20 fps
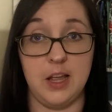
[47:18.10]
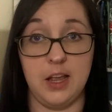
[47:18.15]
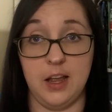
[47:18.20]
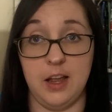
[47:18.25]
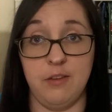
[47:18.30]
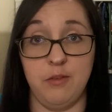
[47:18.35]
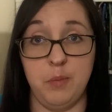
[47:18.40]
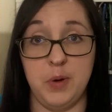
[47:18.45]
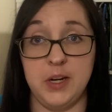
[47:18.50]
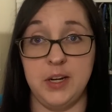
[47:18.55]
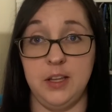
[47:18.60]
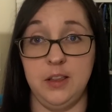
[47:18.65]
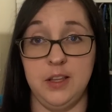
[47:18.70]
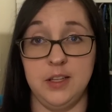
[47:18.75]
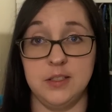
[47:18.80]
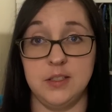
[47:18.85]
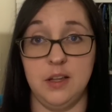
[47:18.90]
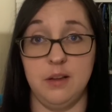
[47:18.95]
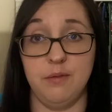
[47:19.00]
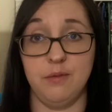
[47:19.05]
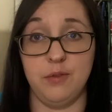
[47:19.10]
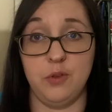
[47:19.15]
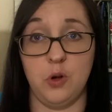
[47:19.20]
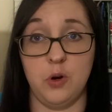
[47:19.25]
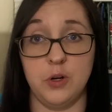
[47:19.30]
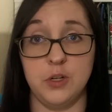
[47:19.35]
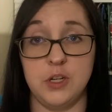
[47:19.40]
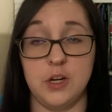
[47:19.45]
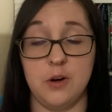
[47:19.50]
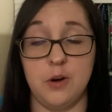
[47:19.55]
everybody that's in
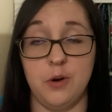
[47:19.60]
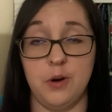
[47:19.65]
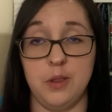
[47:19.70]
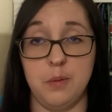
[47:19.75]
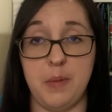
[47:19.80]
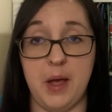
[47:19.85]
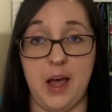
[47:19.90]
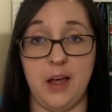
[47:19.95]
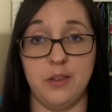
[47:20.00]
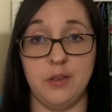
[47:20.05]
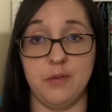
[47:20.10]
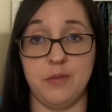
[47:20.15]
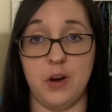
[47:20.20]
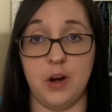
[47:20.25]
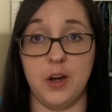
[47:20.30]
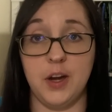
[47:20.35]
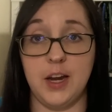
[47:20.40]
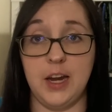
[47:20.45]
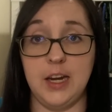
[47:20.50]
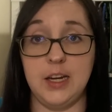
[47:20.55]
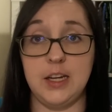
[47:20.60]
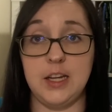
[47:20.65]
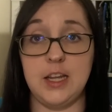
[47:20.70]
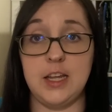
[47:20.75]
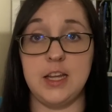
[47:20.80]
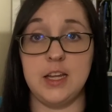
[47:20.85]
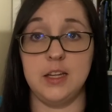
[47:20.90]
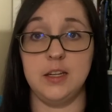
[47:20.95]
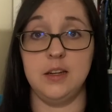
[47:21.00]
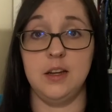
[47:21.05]
Florida or in the path of Hurricane
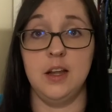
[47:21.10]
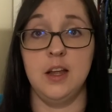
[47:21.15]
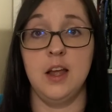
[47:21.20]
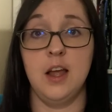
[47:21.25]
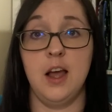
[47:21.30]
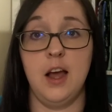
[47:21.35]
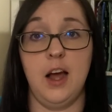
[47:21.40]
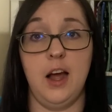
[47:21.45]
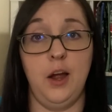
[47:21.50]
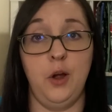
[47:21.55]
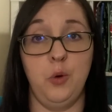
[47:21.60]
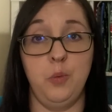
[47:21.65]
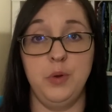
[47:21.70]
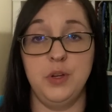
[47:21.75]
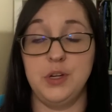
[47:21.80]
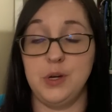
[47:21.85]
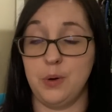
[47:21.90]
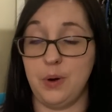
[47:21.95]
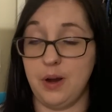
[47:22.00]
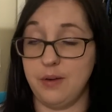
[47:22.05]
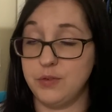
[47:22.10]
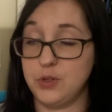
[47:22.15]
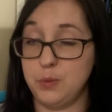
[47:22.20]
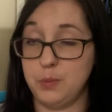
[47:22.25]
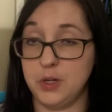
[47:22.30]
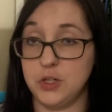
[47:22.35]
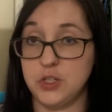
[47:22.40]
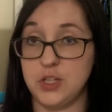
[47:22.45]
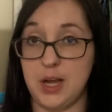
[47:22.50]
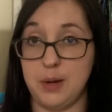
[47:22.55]
Ian, I hope you don't have too
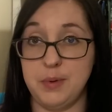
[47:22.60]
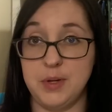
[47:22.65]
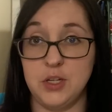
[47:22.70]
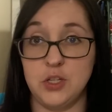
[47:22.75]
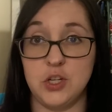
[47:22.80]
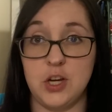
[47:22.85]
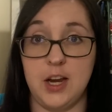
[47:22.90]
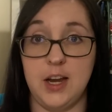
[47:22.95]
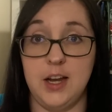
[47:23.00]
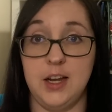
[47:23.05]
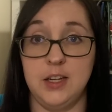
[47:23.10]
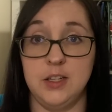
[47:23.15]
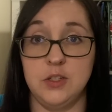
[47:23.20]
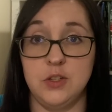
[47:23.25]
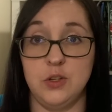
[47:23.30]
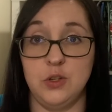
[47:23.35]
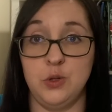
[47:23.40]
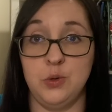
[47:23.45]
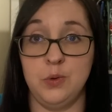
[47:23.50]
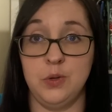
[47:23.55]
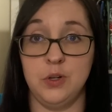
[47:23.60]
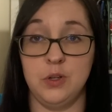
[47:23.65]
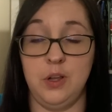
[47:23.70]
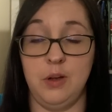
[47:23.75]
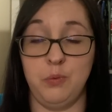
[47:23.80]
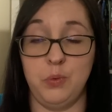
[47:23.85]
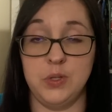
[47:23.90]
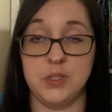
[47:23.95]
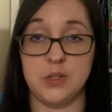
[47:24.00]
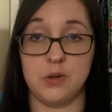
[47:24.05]
much damage and you and your loved
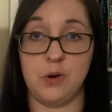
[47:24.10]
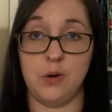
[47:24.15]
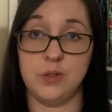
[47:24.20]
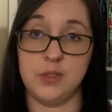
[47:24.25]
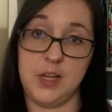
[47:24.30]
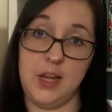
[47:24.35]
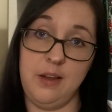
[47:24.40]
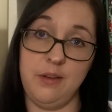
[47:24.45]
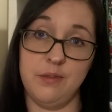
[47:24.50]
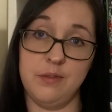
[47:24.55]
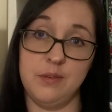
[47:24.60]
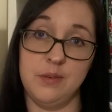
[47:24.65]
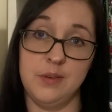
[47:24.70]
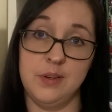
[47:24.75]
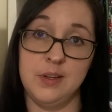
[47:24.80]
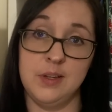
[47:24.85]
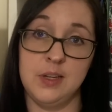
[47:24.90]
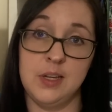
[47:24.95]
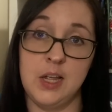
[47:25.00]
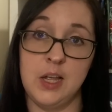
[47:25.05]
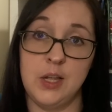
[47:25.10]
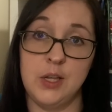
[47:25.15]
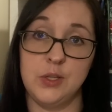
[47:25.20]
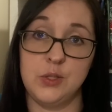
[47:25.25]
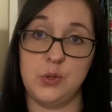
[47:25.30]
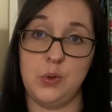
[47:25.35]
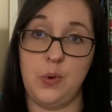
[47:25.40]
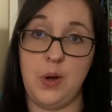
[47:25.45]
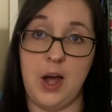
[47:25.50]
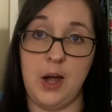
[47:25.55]
ones are all safe.
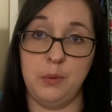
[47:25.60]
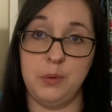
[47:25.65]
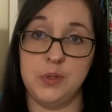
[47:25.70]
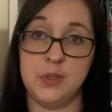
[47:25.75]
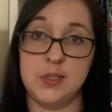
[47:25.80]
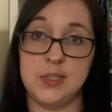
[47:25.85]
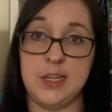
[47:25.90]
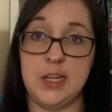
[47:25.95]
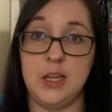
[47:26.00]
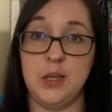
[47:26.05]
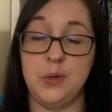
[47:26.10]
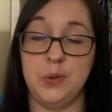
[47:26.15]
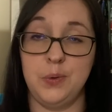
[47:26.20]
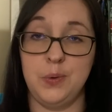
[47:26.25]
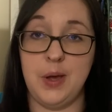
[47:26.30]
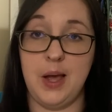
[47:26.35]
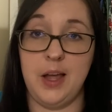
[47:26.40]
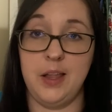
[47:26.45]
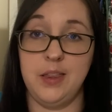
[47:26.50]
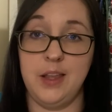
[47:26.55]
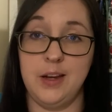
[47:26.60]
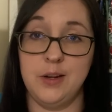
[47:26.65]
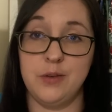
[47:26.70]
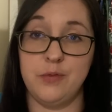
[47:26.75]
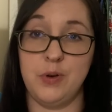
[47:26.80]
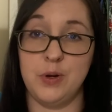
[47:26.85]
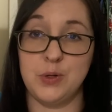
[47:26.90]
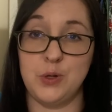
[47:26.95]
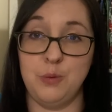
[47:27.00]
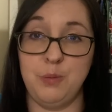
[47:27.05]
So I will see you at the end of
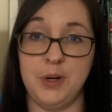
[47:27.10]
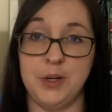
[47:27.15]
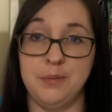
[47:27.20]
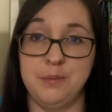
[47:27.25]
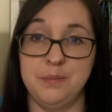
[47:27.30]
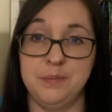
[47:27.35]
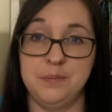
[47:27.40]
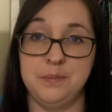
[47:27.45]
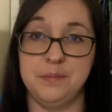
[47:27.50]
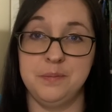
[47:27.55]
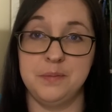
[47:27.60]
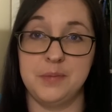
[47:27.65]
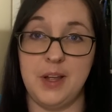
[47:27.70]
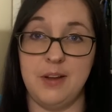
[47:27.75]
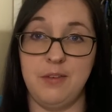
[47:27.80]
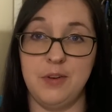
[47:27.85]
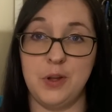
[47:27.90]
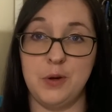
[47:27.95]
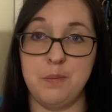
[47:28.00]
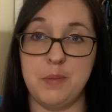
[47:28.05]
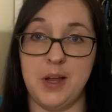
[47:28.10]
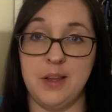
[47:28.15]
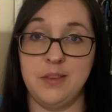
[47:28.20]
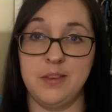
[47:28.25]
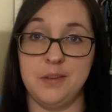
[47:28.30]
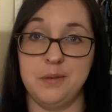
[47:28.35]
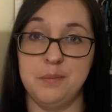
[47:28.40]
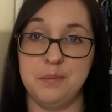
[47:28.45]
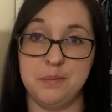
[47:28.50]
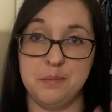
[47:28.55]
October. Have a good month.
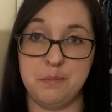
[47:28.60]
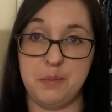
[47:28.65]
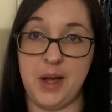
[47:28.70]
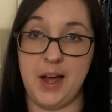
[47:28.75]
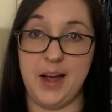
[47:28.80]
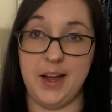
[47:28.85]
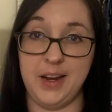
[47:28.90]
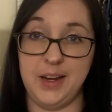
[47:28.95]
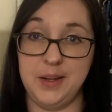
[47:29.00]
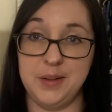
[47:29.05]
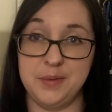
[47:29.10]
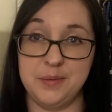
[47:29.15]
Bye.